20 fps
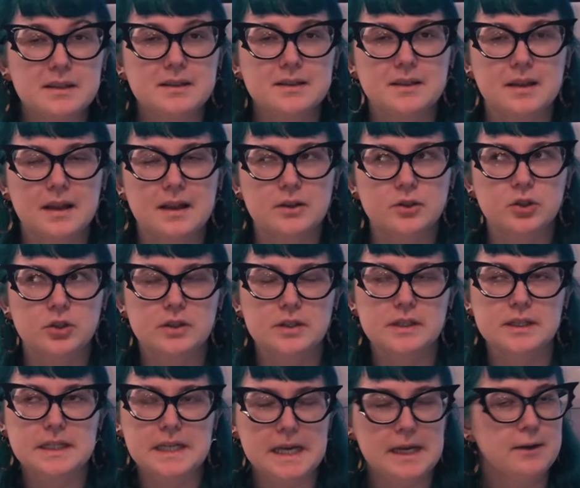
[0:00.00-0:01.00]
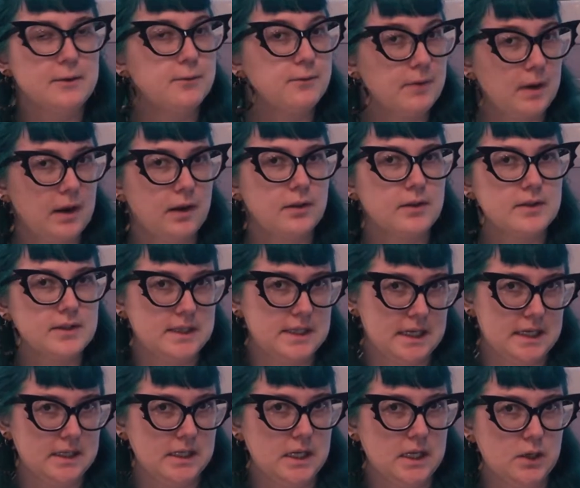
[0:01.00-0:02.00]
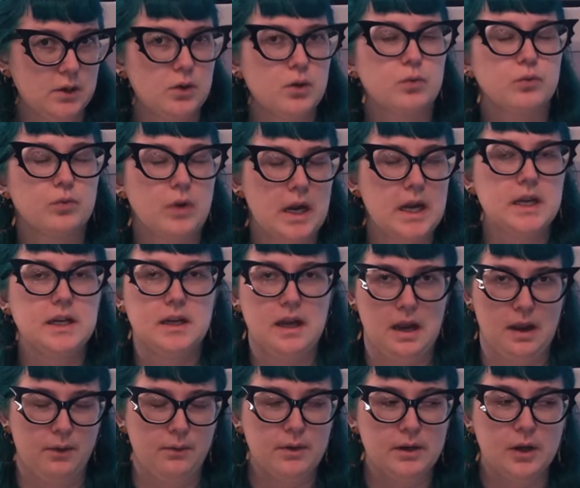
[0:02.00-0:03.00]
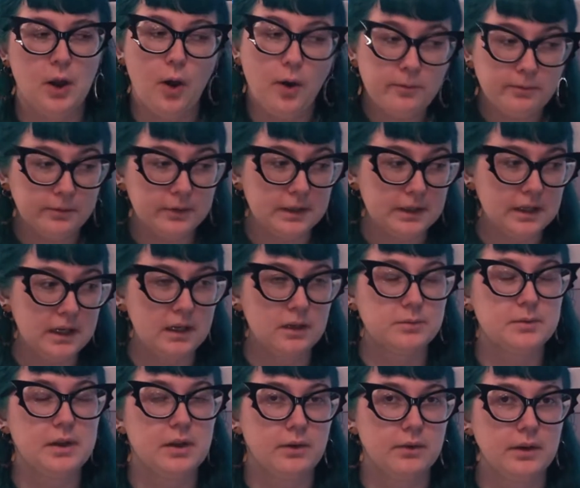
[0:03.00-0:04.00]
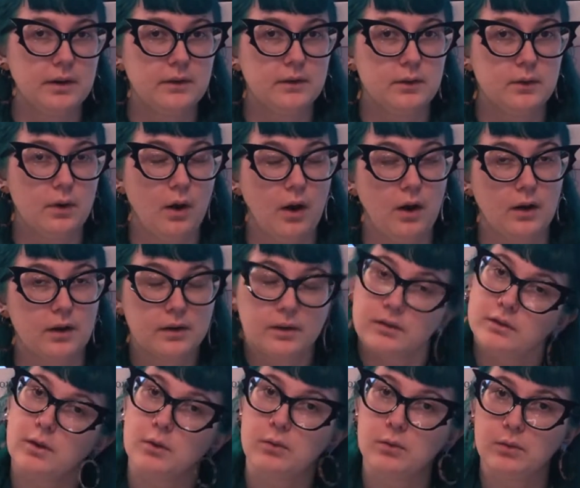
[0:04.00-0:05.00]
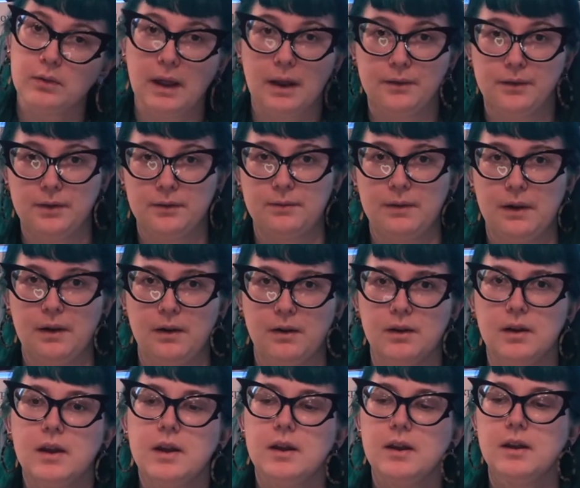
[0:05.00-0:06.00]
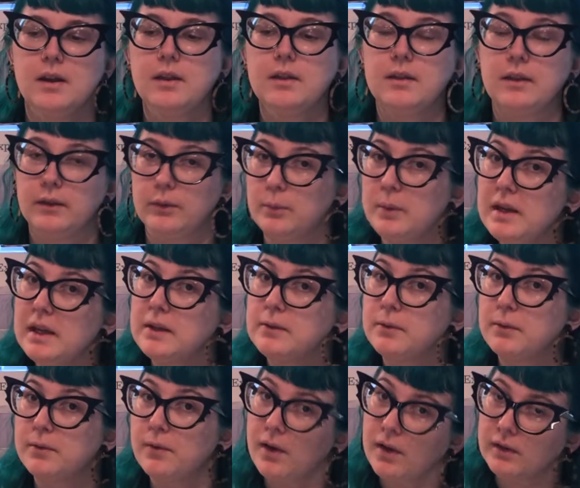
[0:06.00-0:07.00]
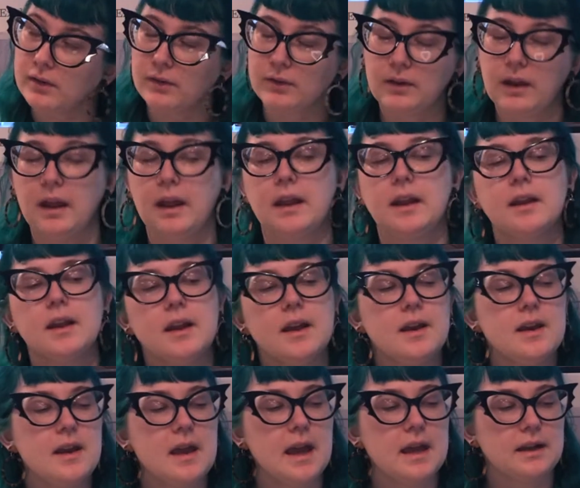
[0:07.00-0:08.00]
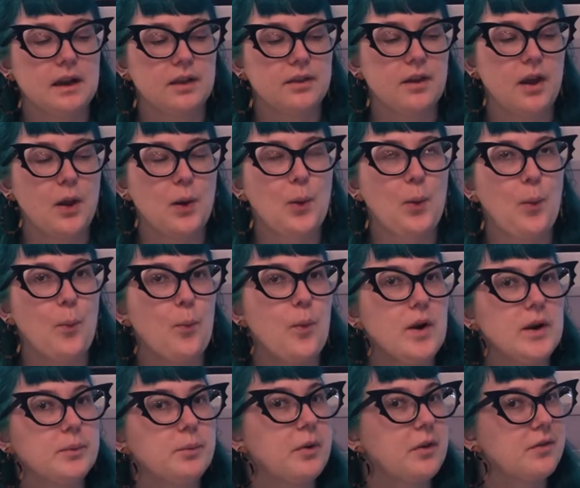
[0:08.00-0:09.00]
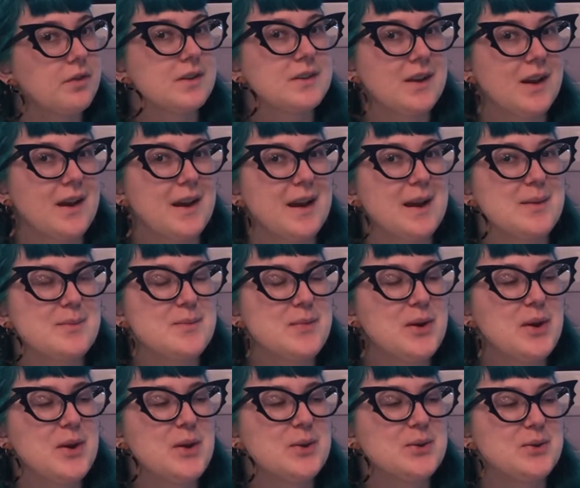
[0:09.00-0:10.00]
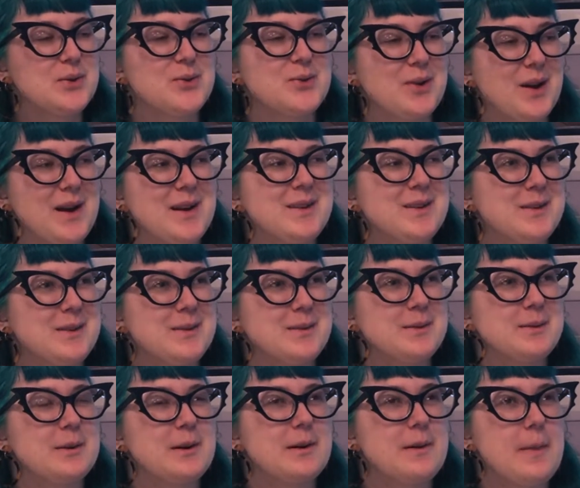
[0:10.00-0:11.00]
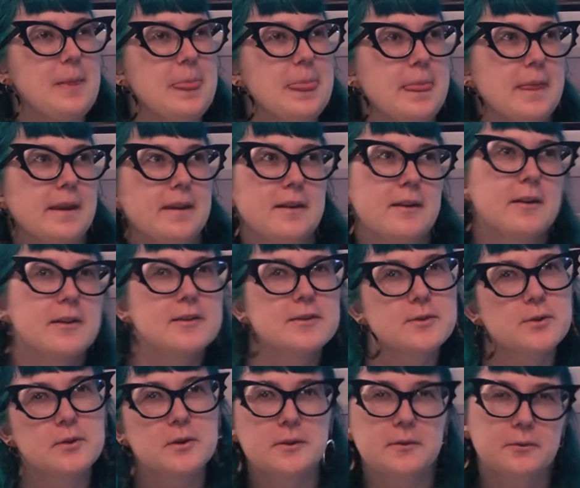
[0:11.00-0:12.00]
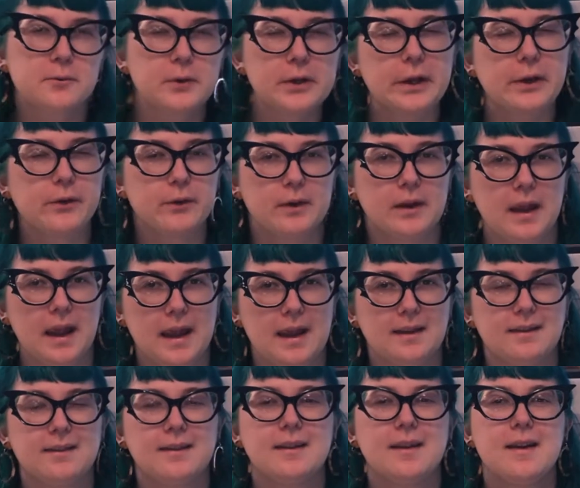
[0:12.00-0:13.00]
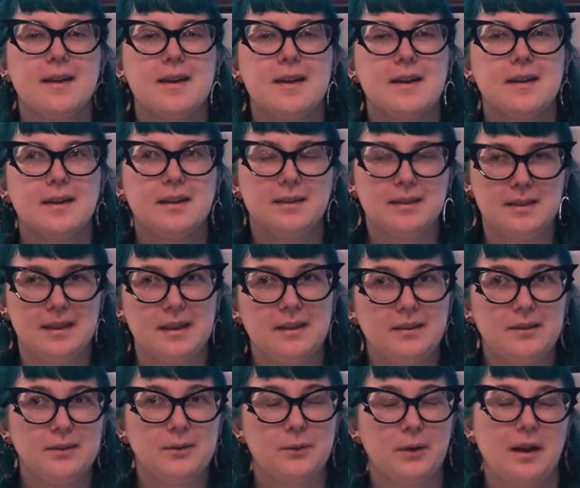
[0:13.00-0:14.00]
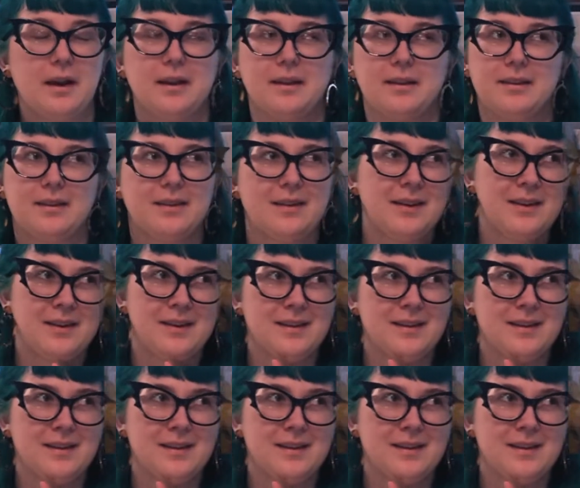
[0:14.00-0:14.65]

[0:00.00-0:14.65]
slash state fair season right now, and hopefully I'll be going to our local county fair this weekend for Father's Day. And I thought, what a perfect time to try to sort of recreate this dress